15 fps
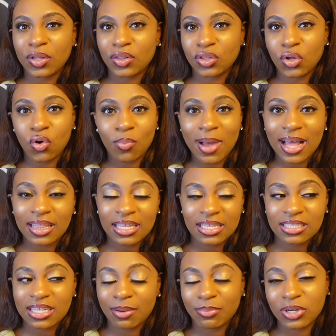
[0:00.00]
go by these
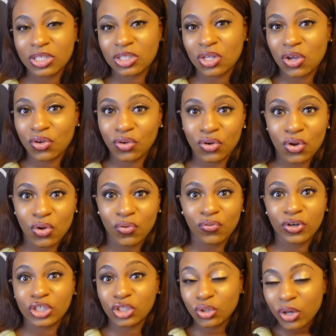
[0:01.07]
numbers, you know,
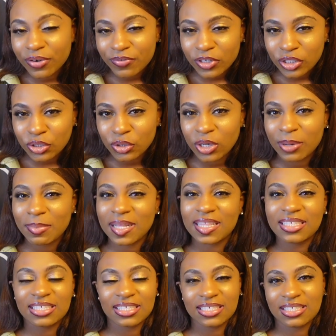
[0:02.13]
for sure, but
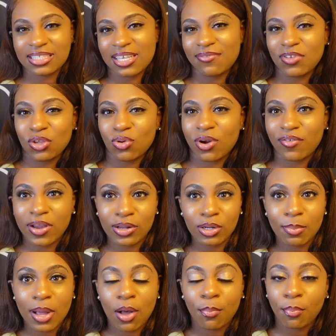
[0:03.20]
this is just giving you a
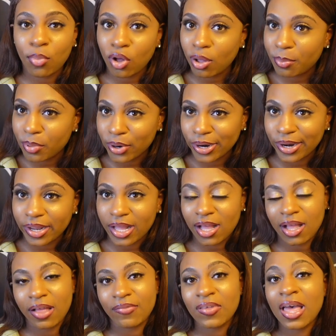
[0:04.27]
roundabout ballpark
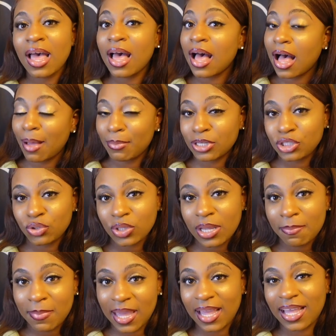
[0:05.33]
of how much you
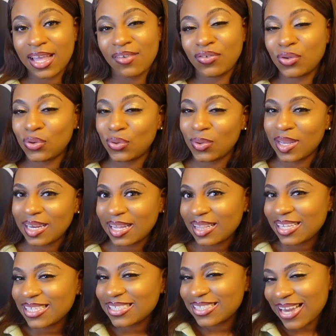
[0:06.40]
can make if you do any of
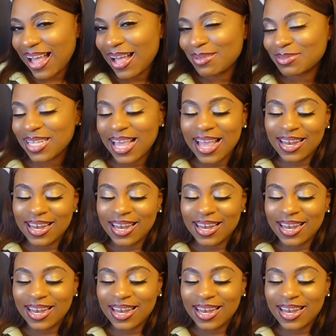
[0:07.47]
these jobs.